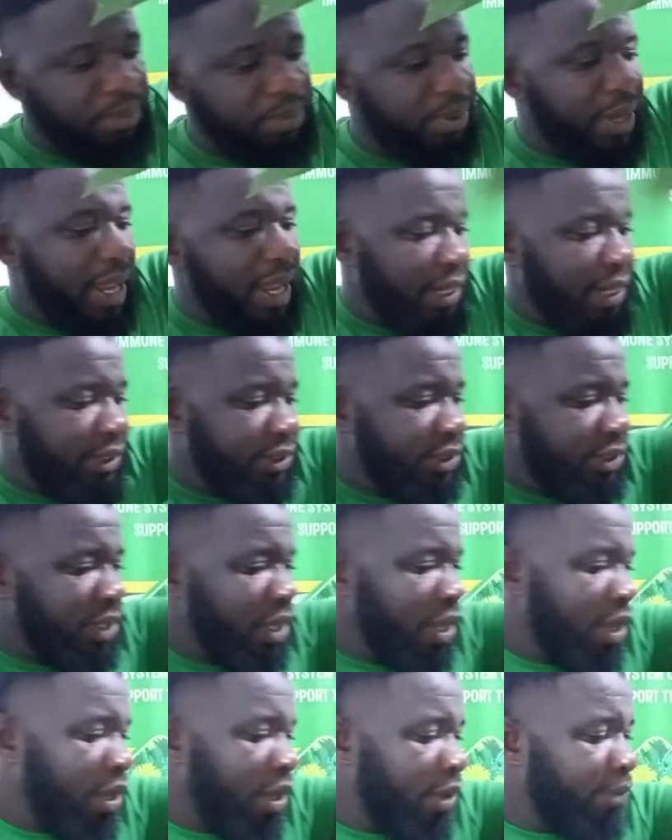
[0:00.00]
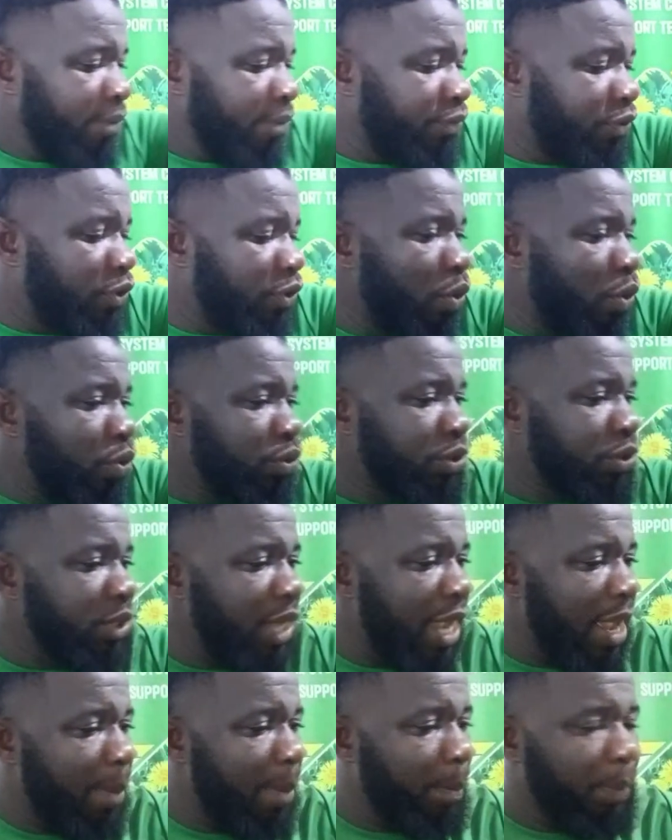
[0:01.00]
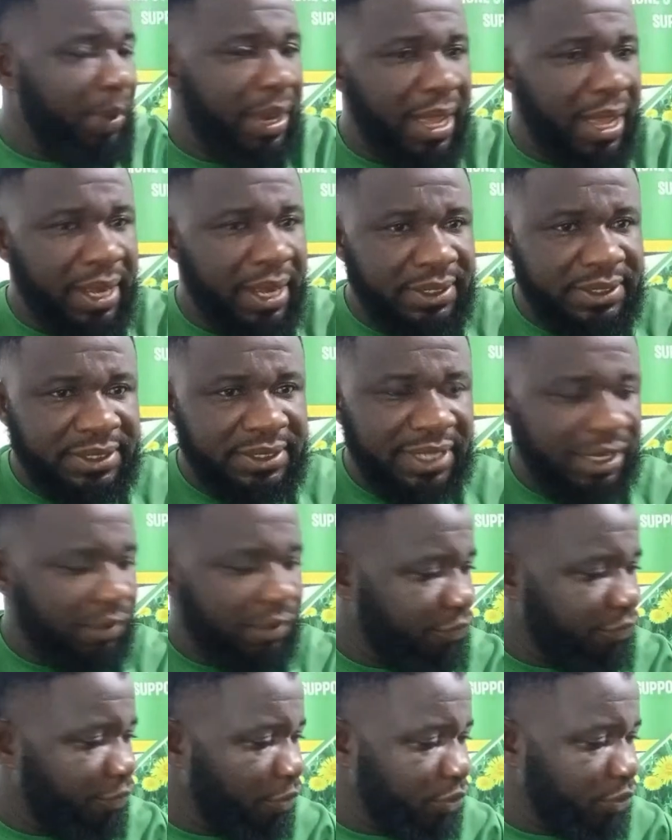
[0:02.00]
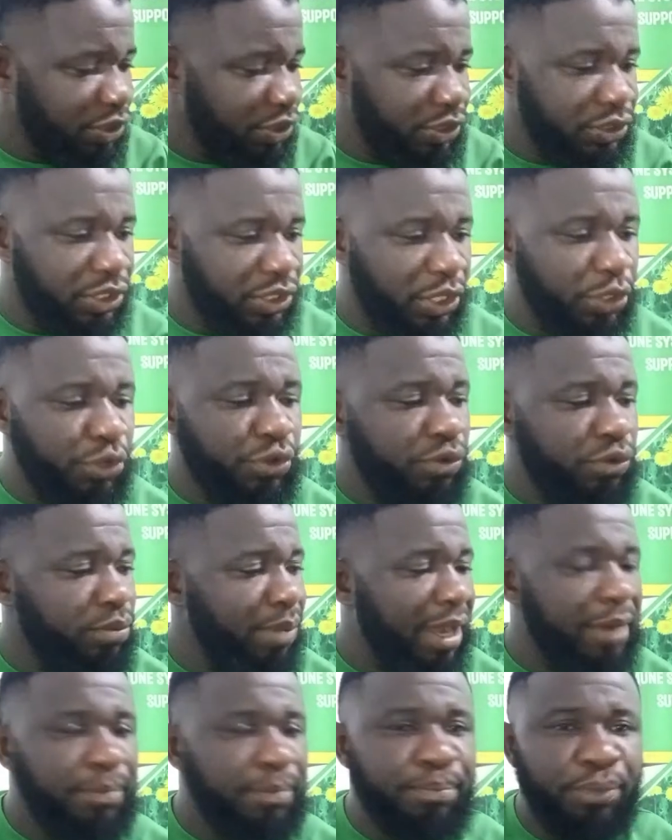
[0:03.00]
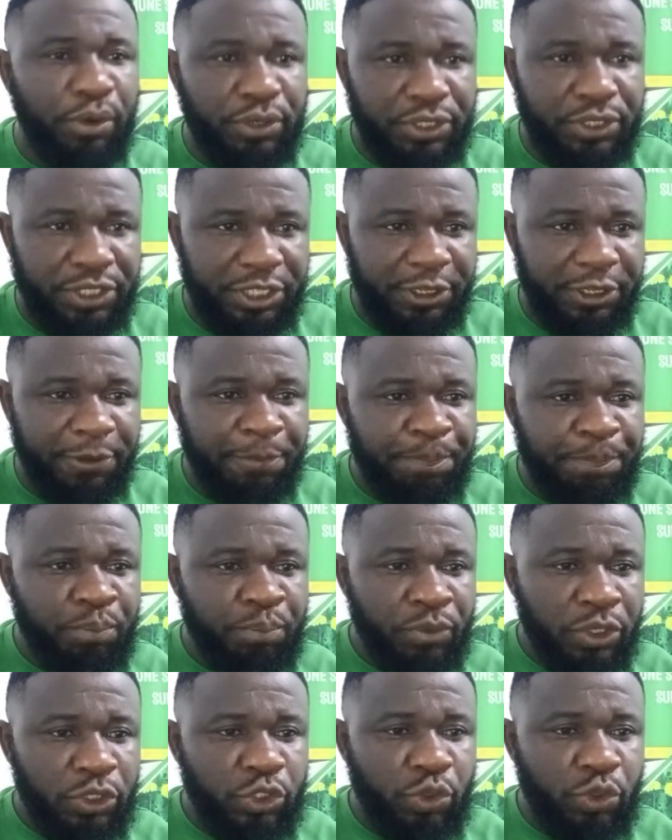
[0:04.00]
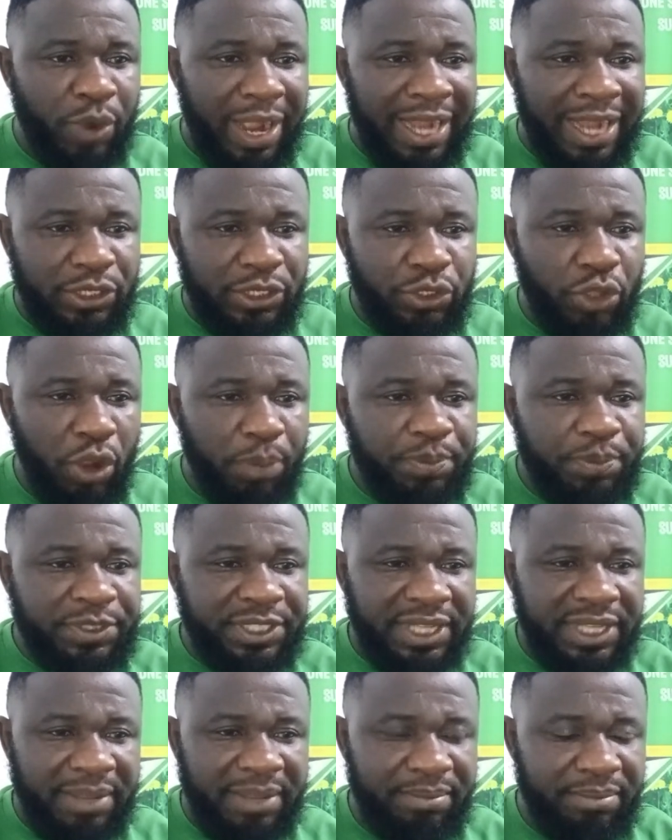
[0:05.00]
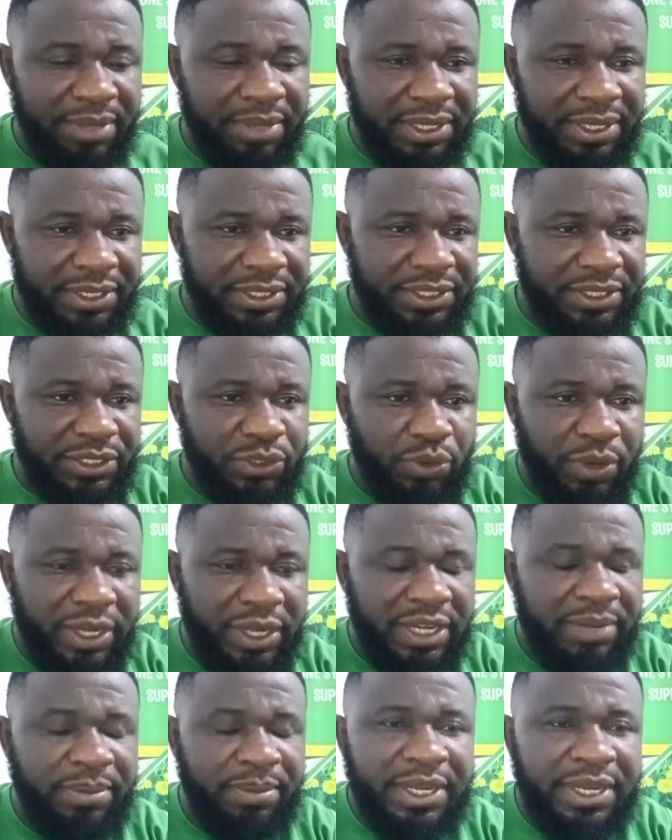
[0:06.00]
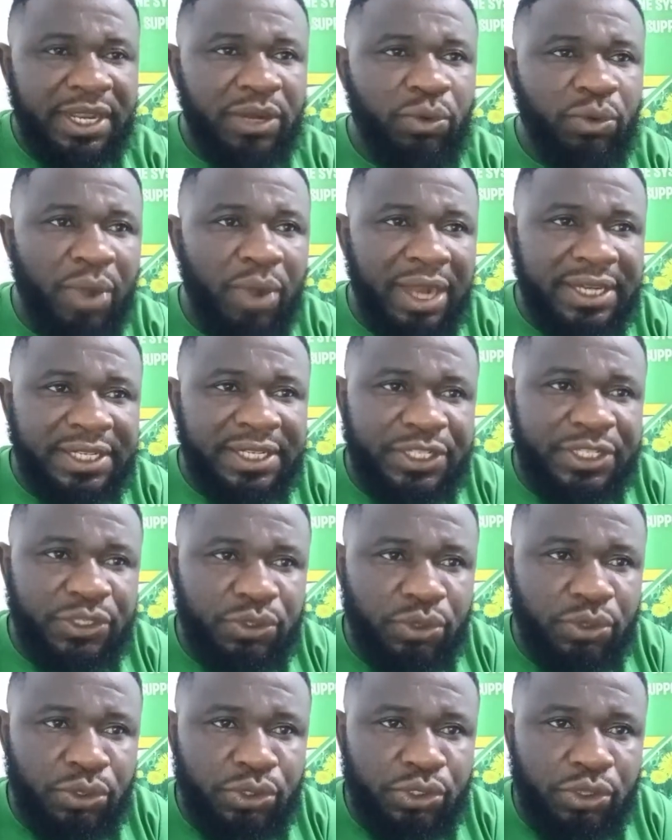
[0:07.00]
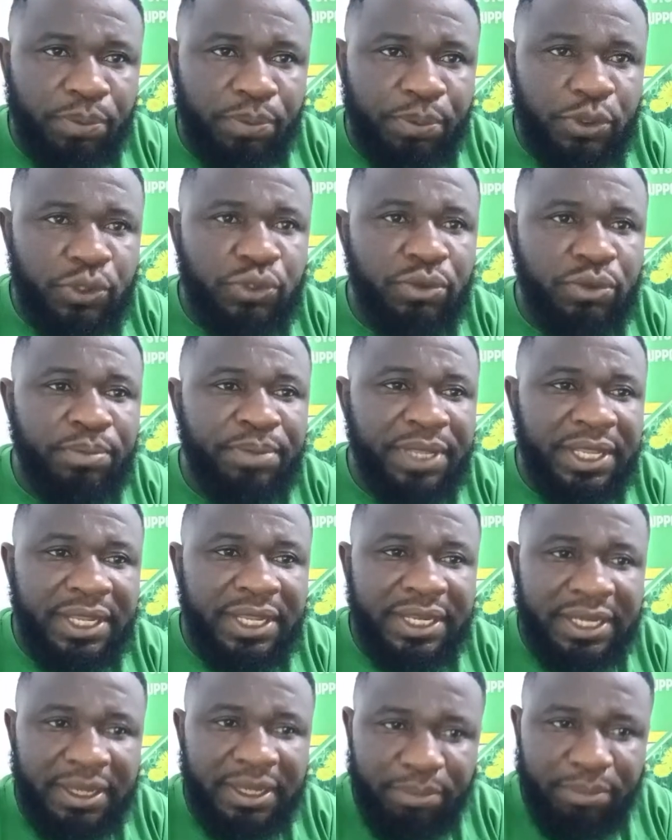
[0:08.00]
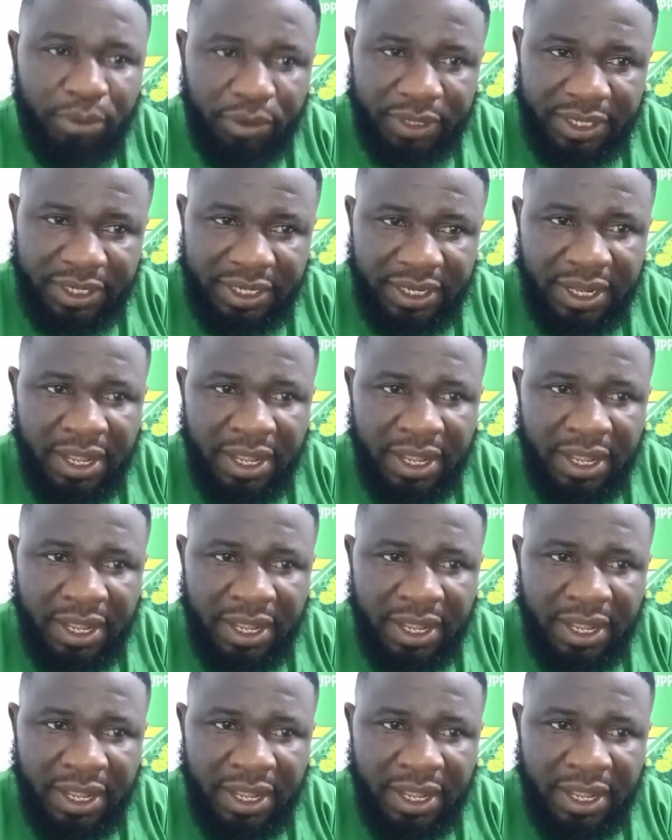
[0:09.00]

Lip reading: plans, those are plans that forces the human body to adopt a means to eliminate what is not supposed to be in the body